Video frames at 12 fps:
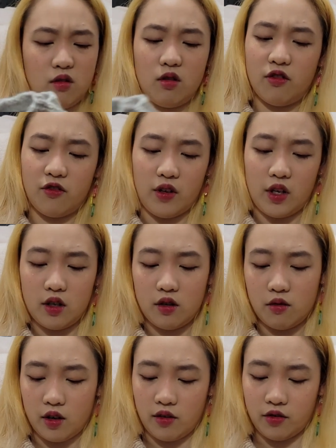still fit,
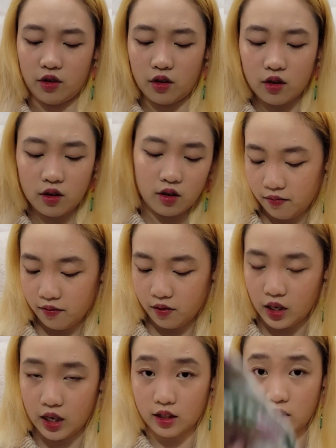whatever.
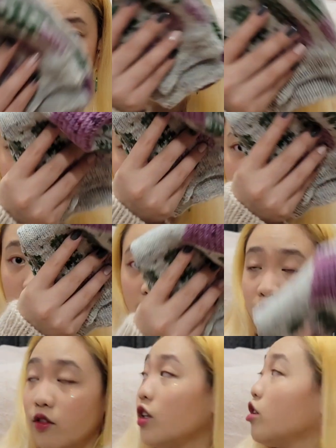That's
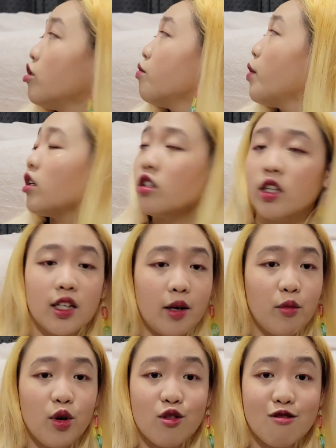finished project
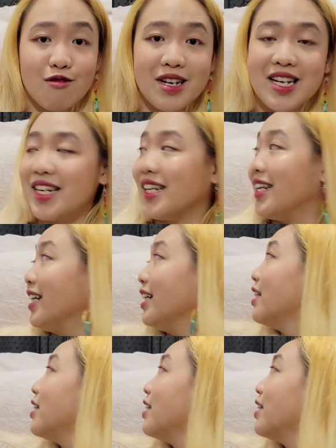number 3.